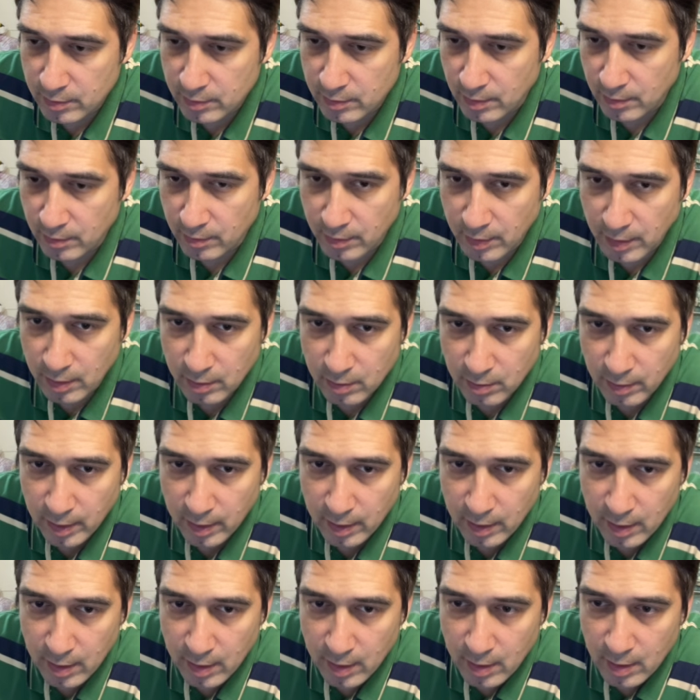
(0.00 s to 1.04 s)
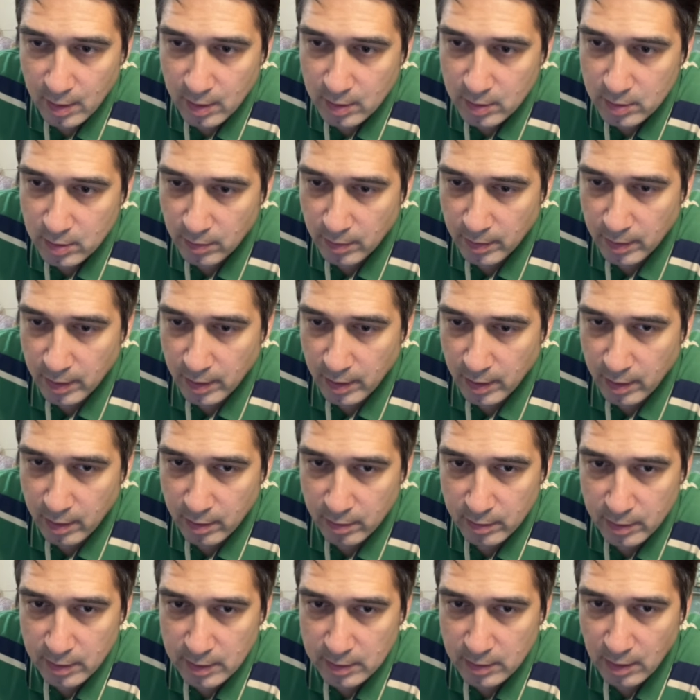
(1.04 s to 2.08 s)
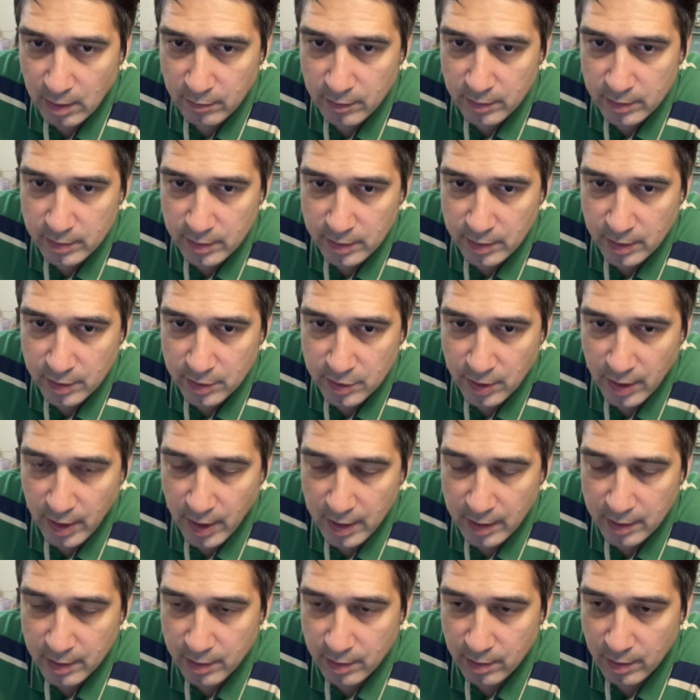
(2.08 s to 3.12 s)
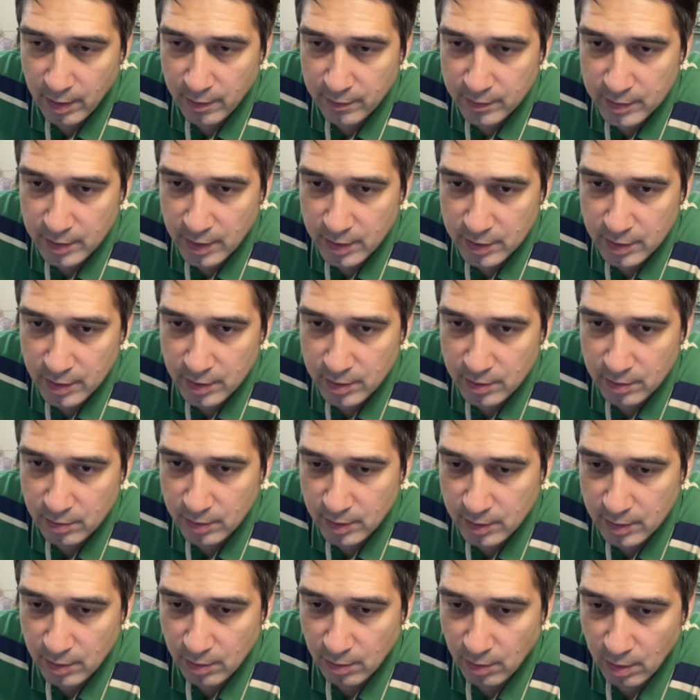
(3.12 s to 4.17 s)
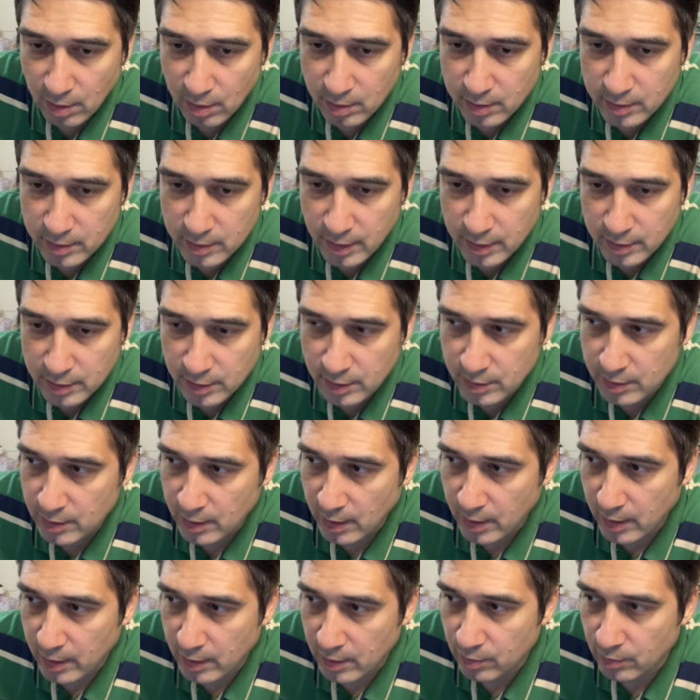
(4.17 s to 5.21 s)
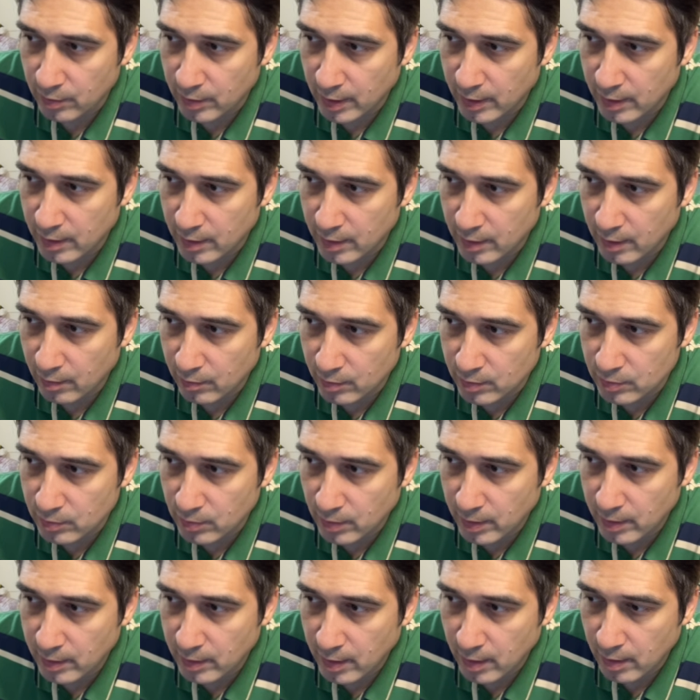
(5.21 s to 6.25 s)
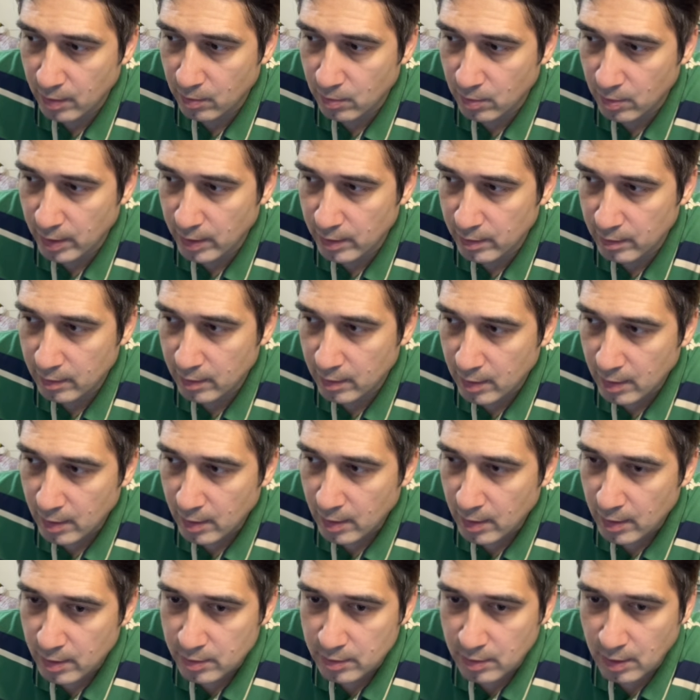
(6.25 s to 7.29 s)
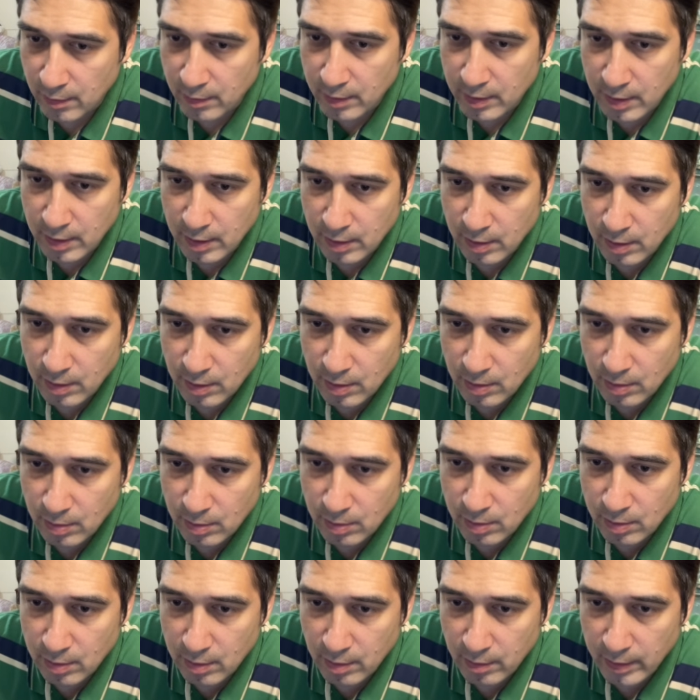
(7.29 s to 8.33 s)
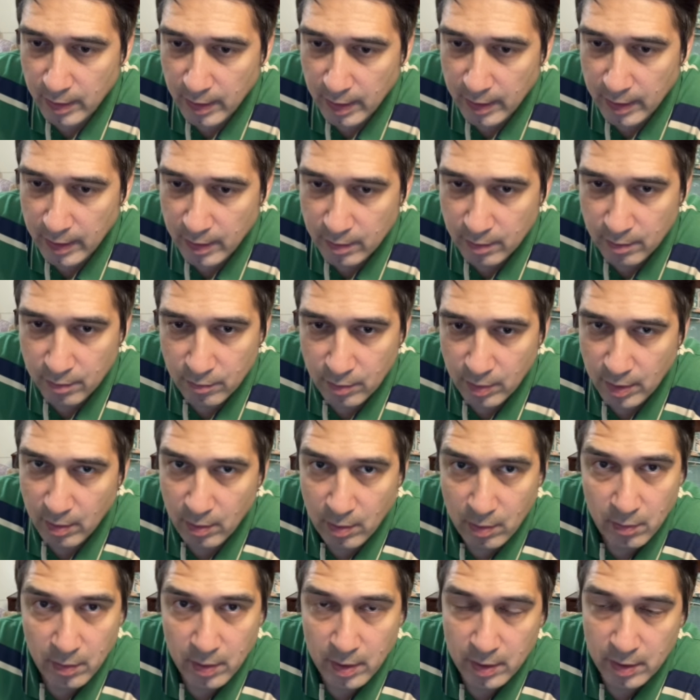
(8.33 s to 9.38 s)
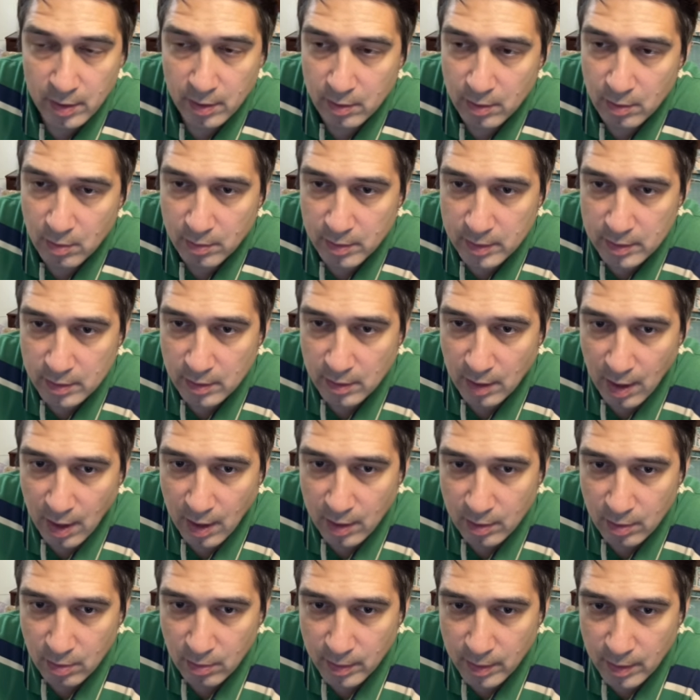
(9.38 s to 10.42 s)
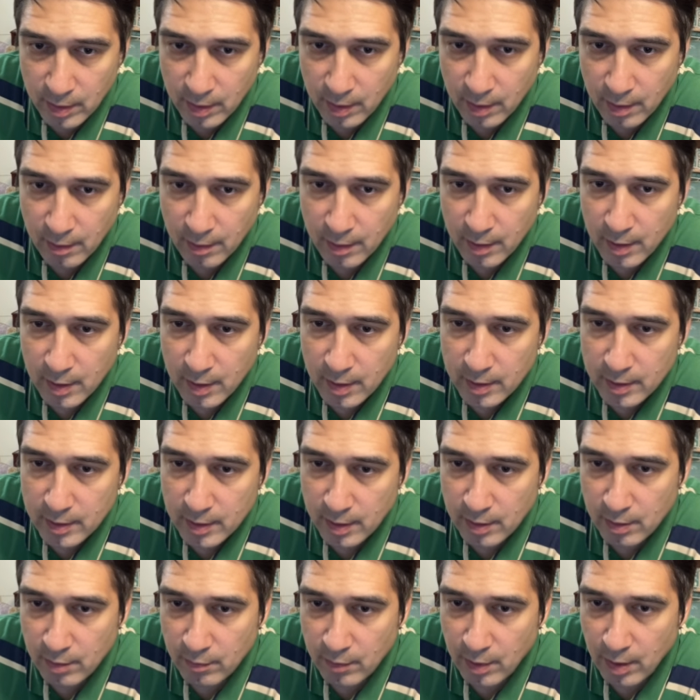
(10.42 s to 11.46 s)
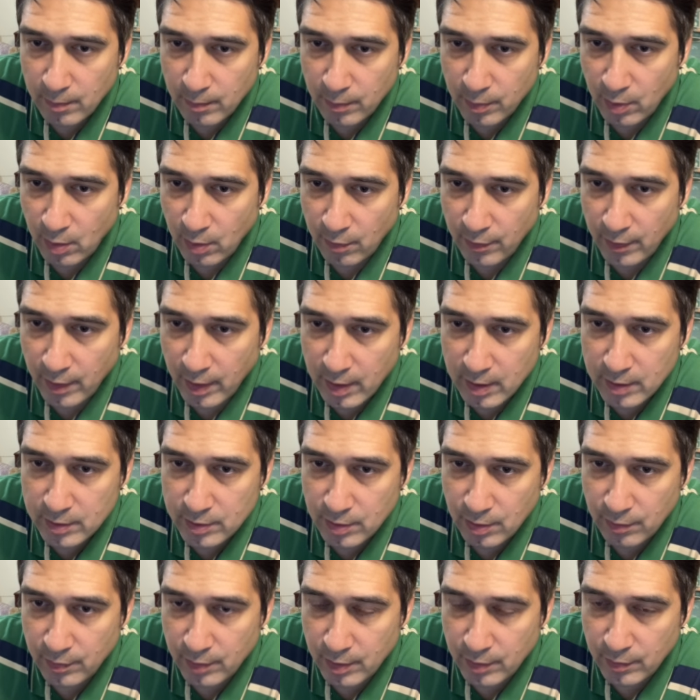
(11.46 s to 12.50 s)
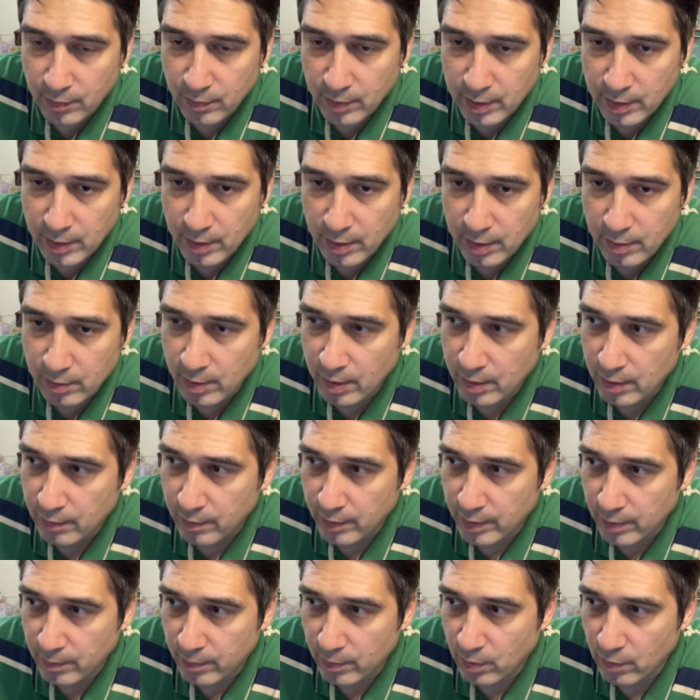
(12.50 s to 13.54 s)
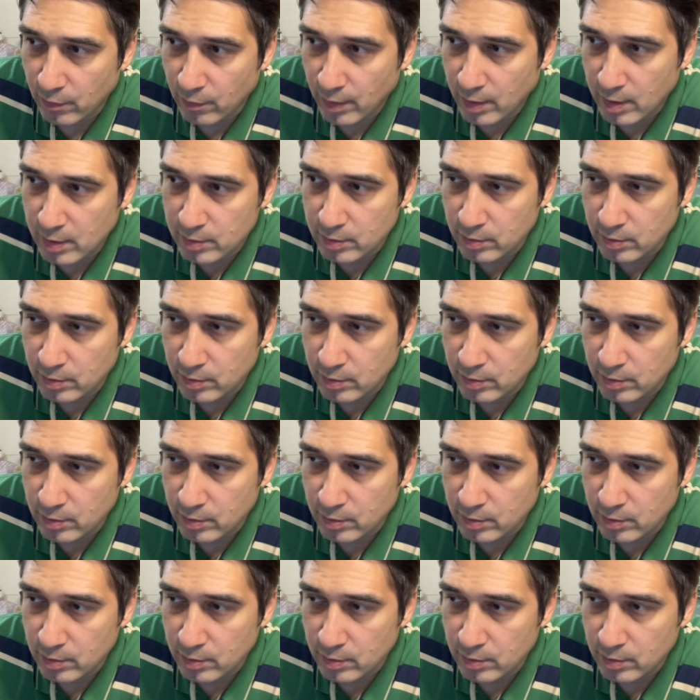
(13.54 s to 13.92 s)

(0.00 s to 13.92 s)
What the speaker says: So real quick. So here is obviously the chat, and you have sessions. So these are all the sessions that I created, I was working with. So everything you create and whatever work you do is logged over here. Then you've got profiles. So if you over here, you would create a profile.